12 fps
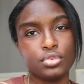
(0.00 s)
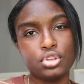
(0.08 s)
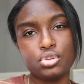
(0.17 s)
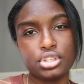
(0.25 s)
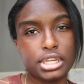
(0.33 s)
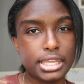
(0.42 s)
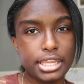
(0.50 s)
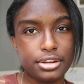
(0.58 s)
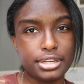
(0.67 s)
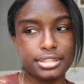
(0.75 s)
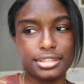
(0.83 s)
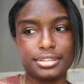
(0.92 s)
You shouldn't hear
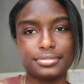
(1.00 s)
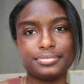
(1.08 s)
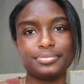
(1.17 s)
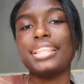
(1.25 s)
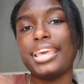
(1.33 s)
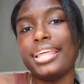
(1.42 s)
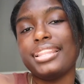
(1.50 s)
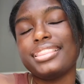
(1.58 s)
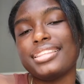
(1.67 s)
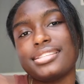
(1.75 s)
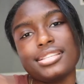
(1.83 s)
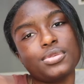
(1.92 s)
anything. And
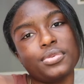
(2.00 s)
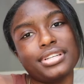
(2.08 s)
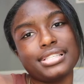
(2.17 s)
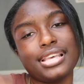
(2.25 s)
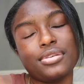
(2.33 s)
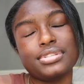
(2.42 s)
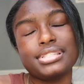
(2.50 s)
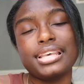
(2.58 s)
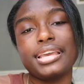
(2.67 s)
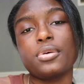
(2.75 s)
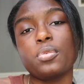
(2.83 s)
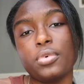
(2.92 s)
this is what it sounds
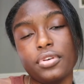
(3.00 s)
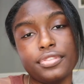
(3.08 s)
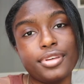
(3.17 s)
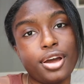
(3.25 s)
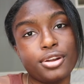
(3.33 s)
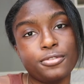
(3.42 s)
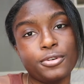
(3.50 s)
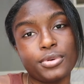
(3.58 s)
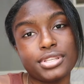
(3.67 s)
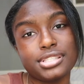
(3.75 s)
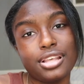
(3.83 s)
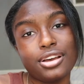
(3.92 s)
like with the
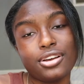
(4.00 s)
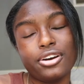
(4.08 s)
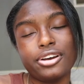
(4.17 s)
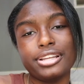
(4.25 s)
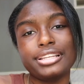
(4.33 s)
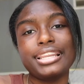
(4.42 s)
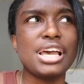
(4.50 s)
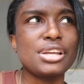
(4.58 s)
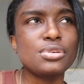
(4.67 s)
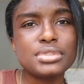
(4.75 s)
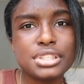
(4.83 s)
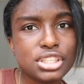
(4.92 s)
autofocus lock on.
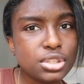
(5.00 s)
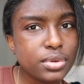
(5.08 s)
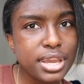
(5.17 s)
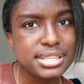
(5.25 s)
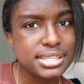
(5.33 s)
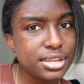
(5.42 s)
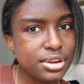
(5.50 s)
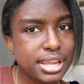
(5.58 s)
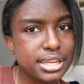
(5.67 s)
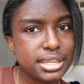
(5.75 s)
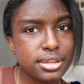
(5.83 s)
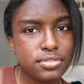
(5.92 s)
I don't think you guys hear
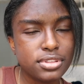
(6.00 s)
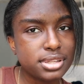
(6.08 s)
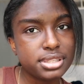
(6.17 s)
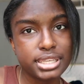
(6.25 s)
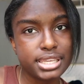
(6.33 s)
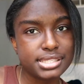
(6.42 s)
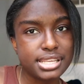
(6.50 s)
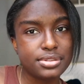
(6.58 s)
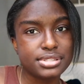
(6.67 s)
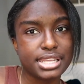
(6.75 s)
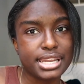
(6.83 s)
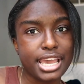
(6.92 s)
any of the clicking
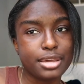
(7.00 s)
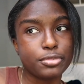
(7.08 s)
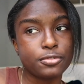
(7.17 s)
sounds that I had